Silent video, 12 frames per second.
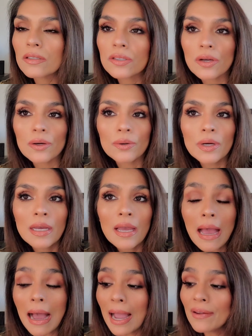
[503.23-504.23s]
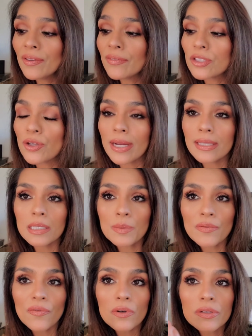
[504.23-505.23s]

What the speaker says: So I've never tried these before.